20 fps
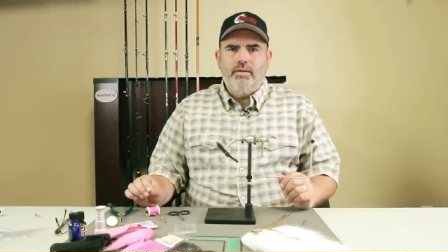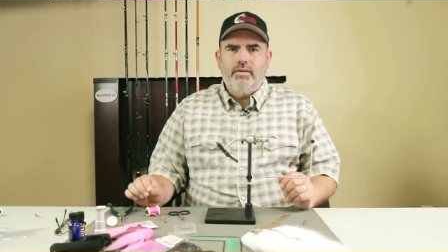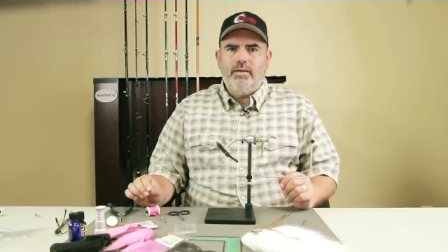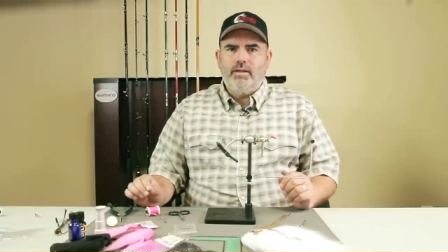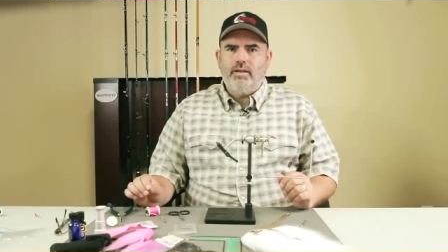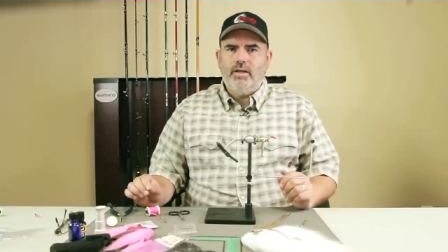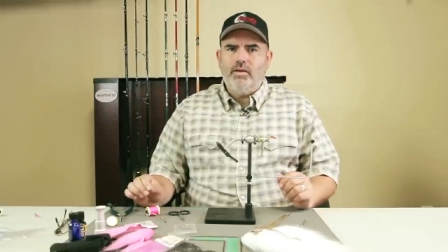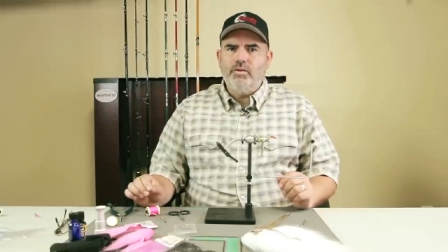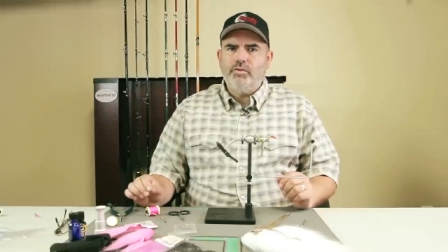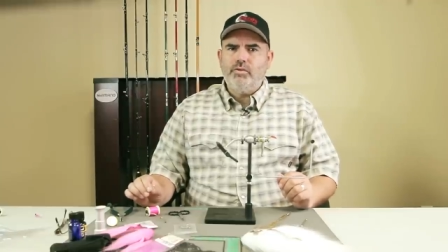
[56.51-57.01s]
the
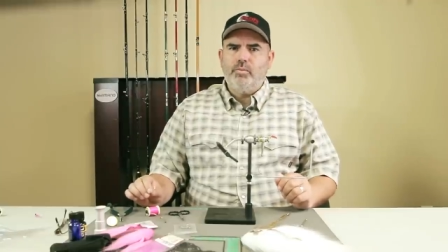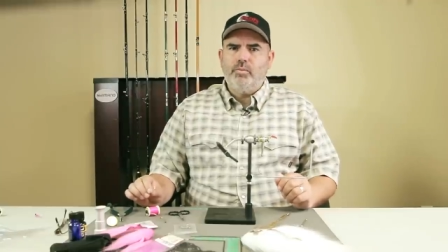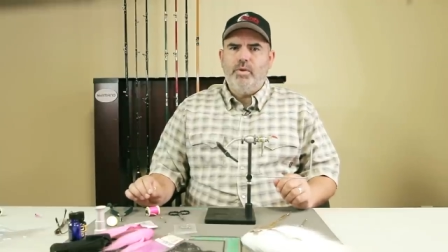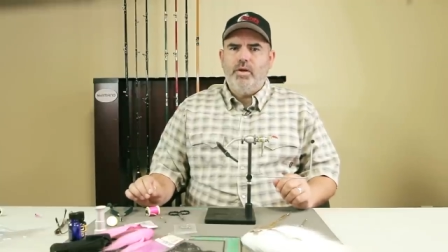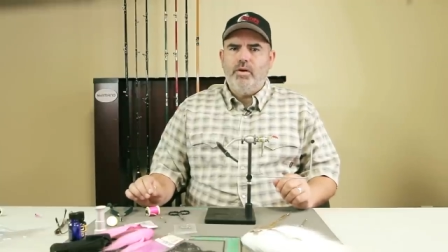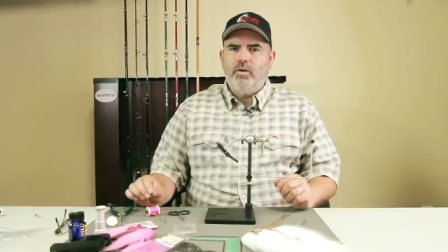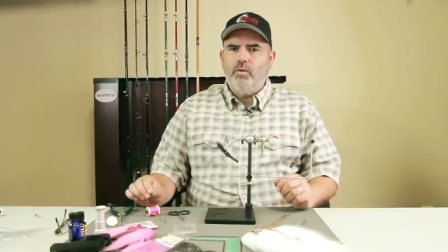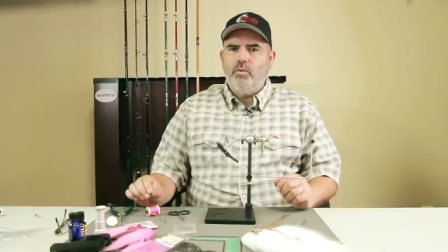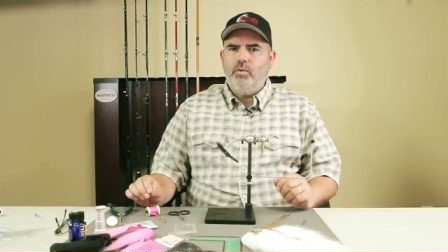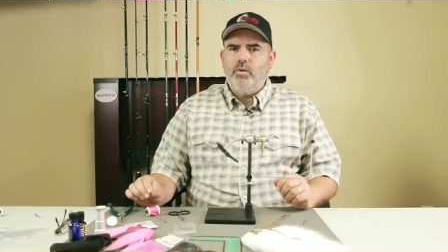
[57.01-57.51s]
Clouser
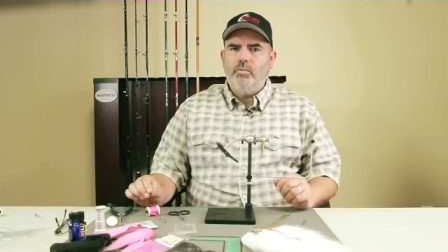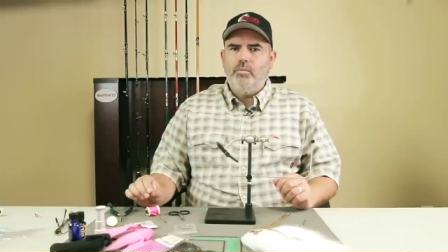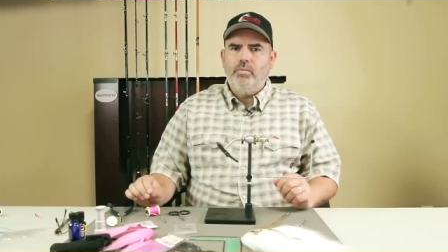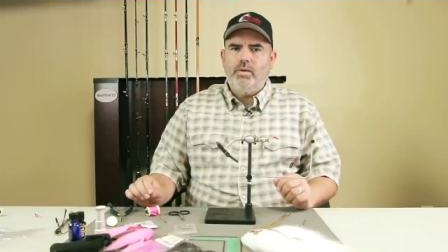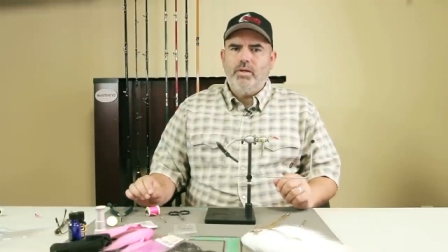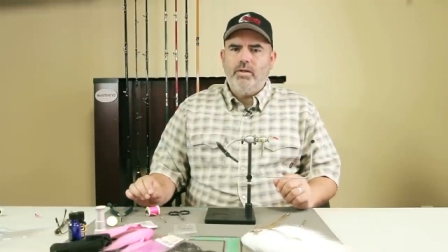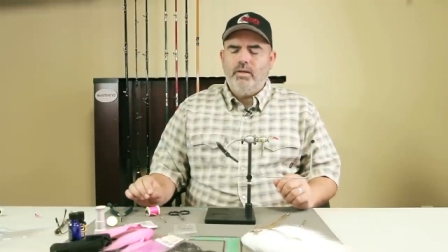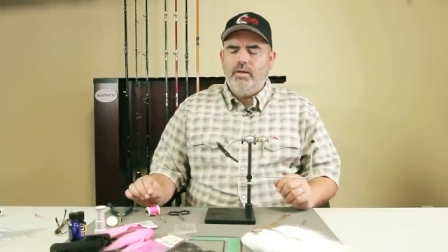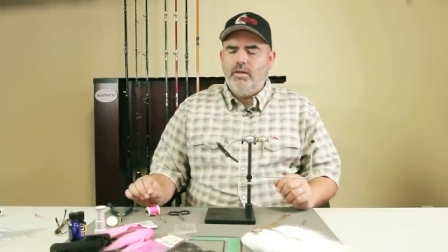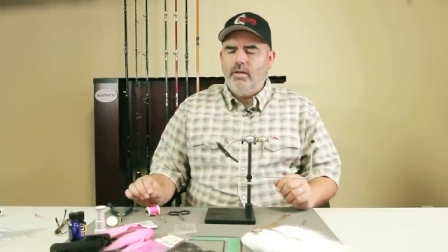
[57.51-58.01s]
minnow would
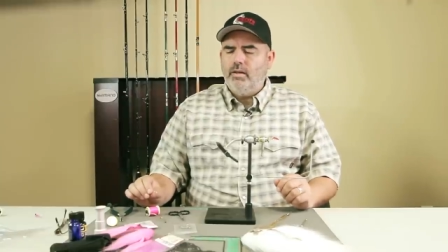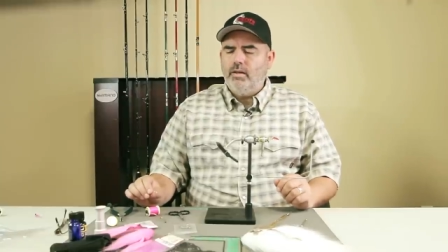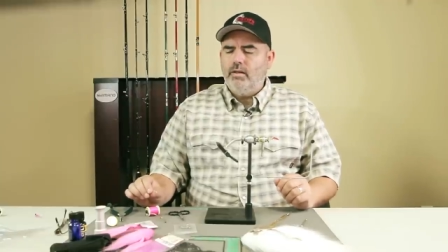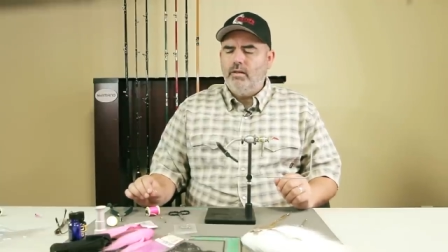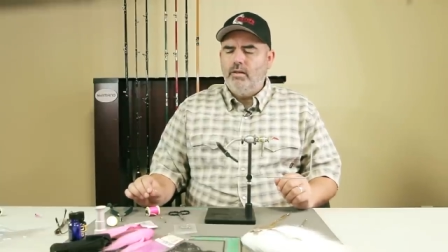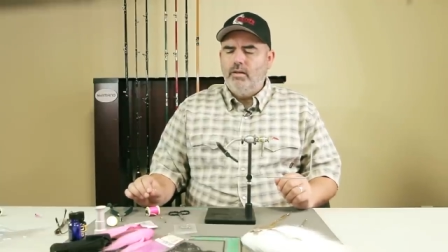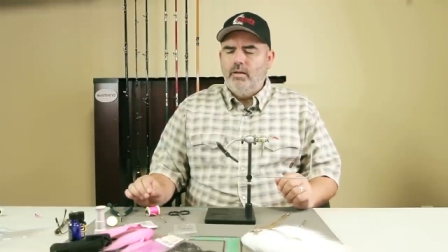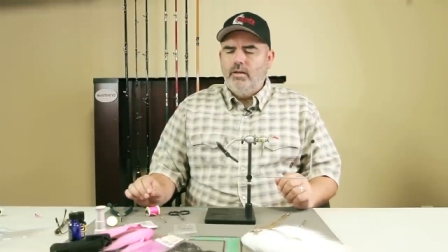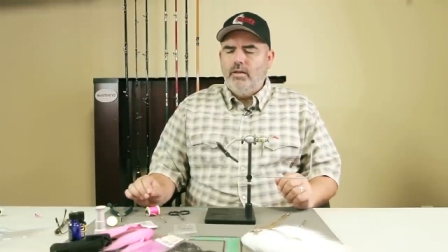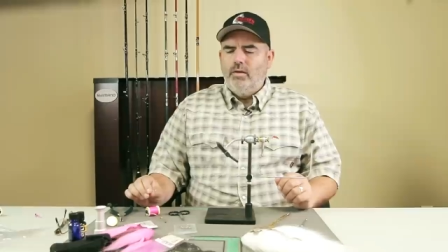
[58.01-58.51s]
be uh,
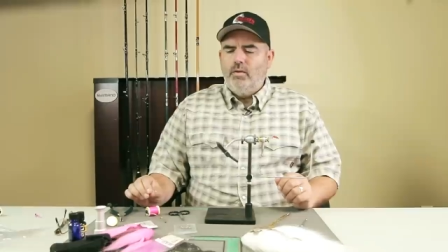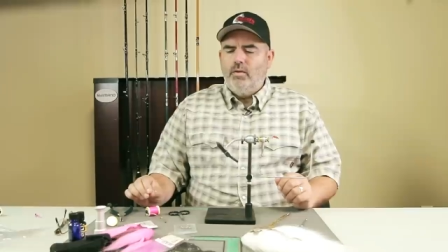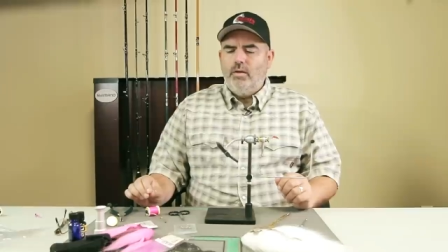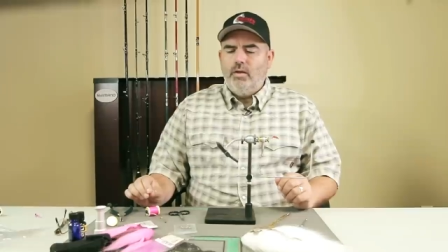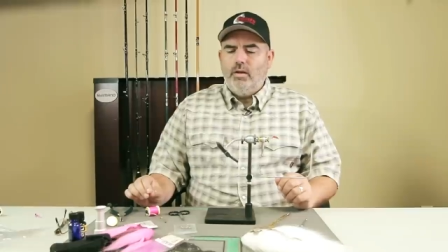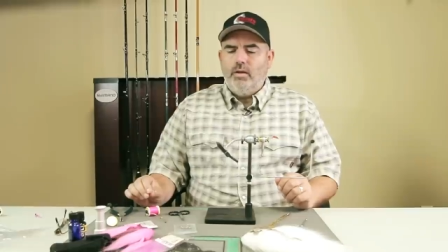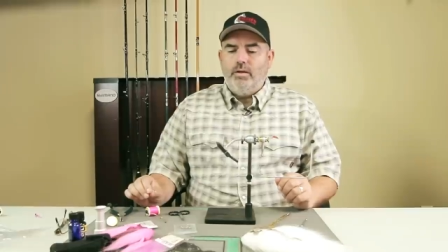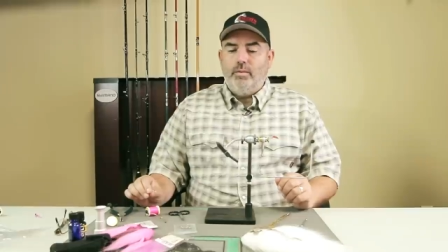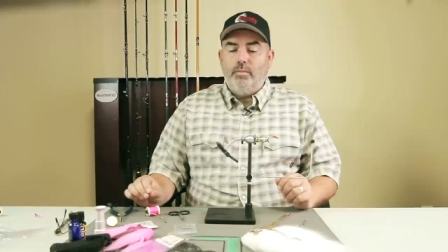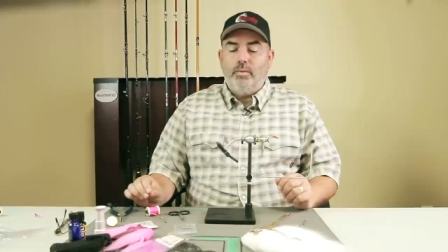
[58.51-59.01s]

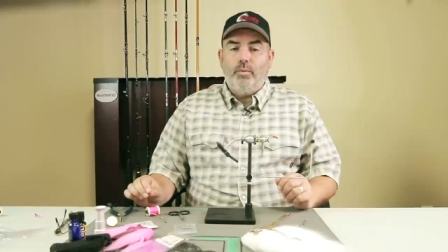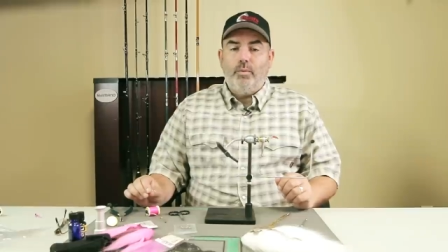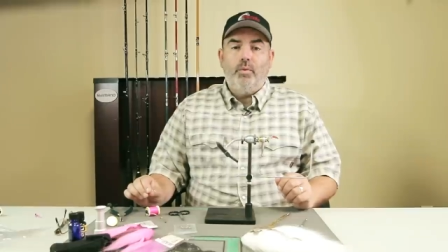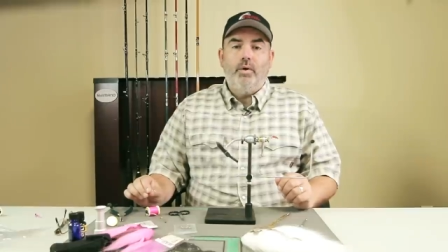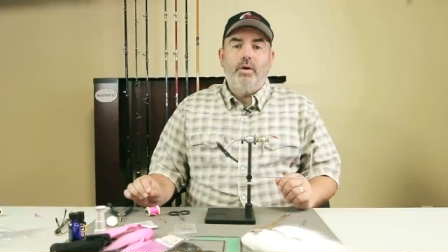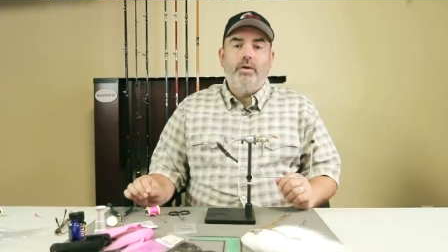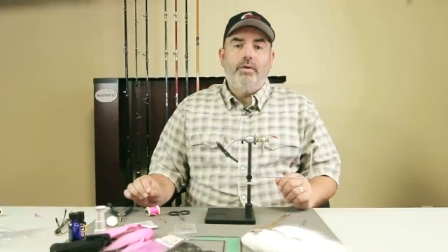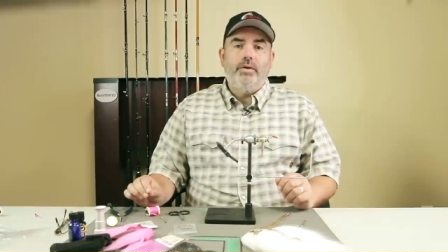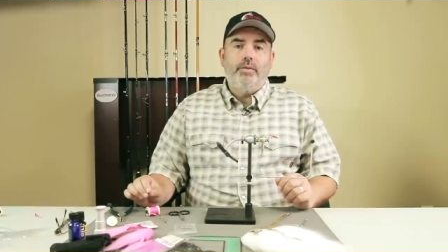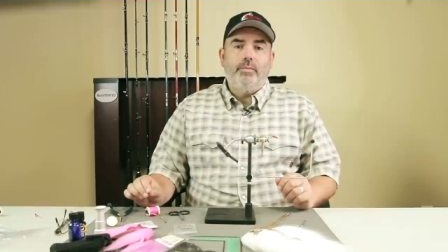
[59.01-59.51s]
a number
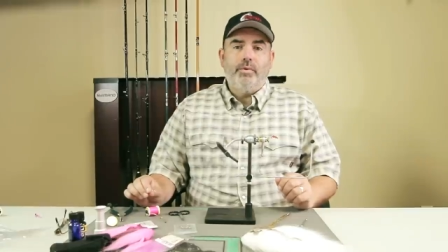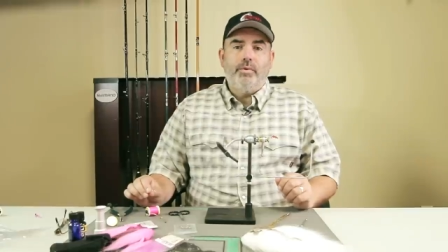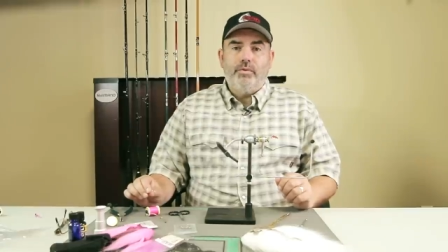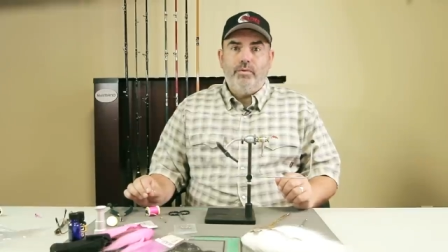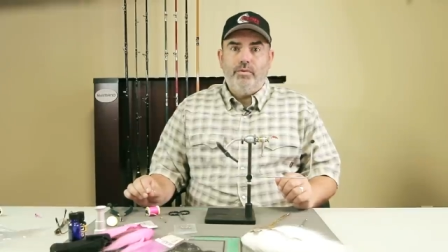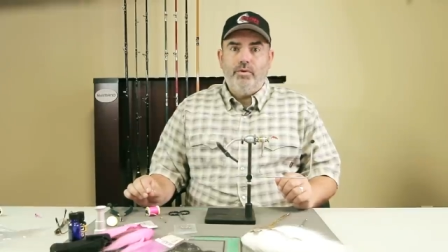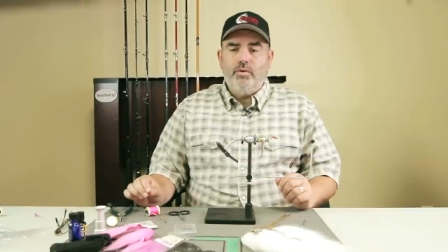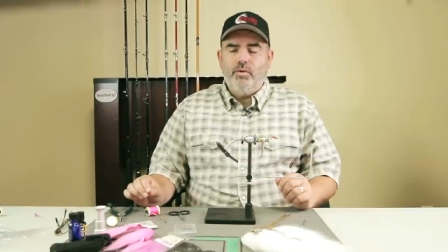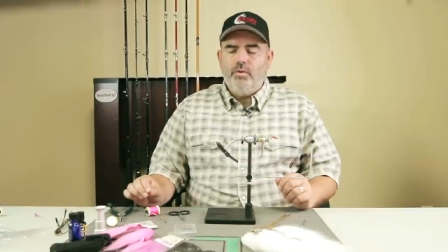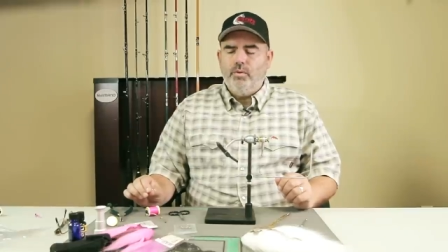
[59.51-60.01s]
one or number
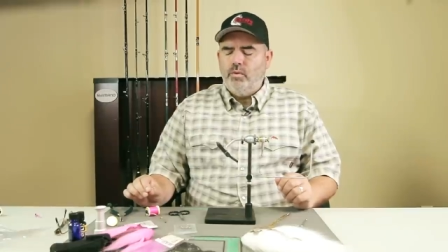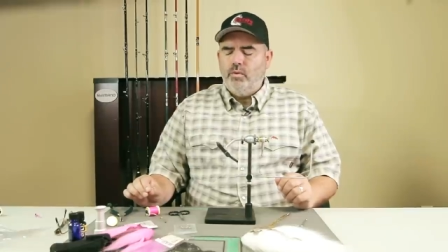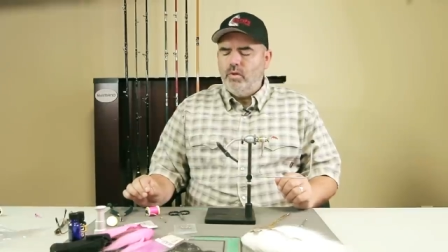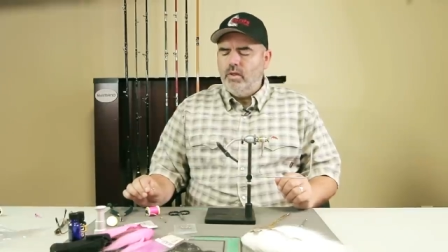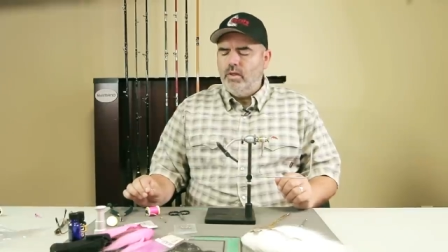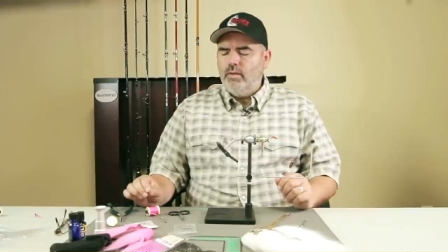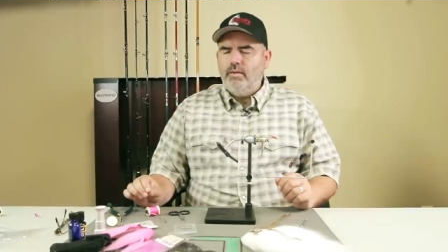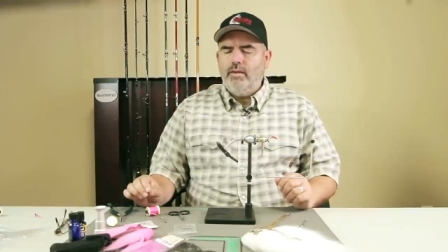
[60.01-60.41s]
two.